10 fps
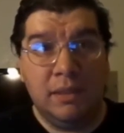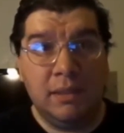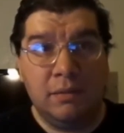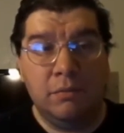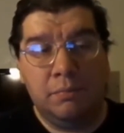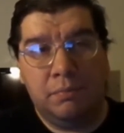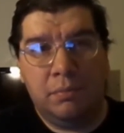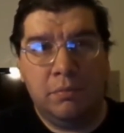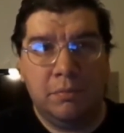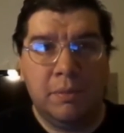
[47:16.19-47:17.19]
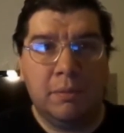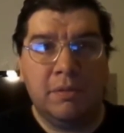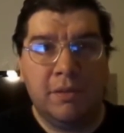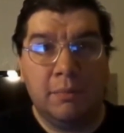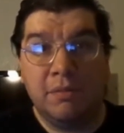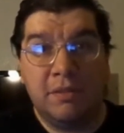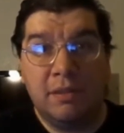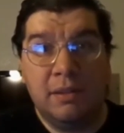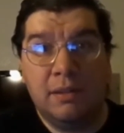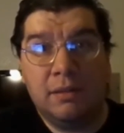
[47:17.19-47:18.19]
Yeah, who was played by Thomas
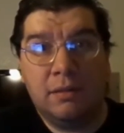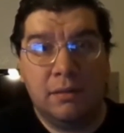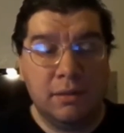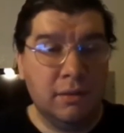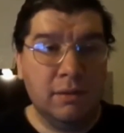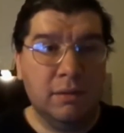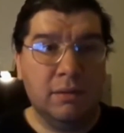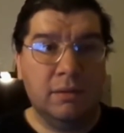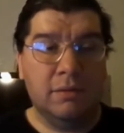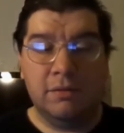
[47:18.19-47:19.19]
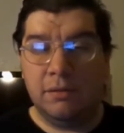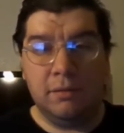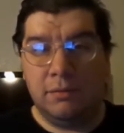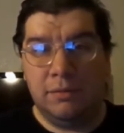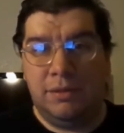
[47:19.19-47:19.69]
Clark. So,